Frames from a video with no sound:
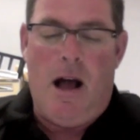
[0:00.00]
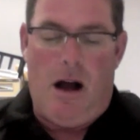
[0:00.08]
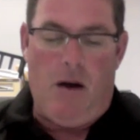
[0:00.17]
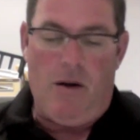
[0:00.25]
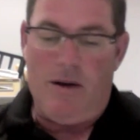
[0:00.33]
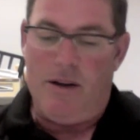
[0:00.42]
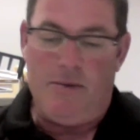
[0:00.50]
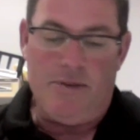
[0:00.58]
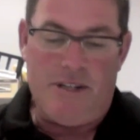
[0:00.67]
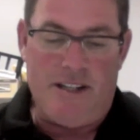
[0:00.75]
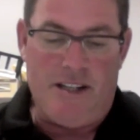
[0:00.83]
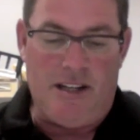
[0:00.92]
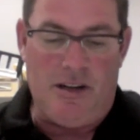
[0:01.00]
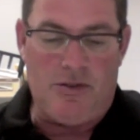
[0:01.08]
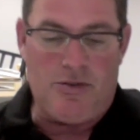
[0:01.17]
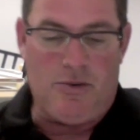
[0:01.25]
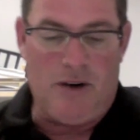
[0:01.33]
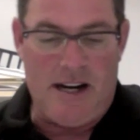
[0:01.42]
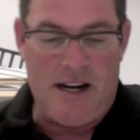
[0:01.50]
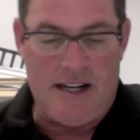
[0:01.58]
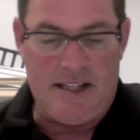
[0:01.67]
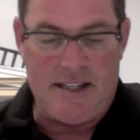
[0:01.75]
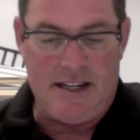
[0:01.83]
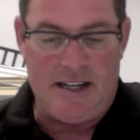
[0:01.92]
Oh, it was in the low
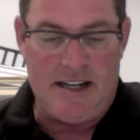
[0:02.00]
20s.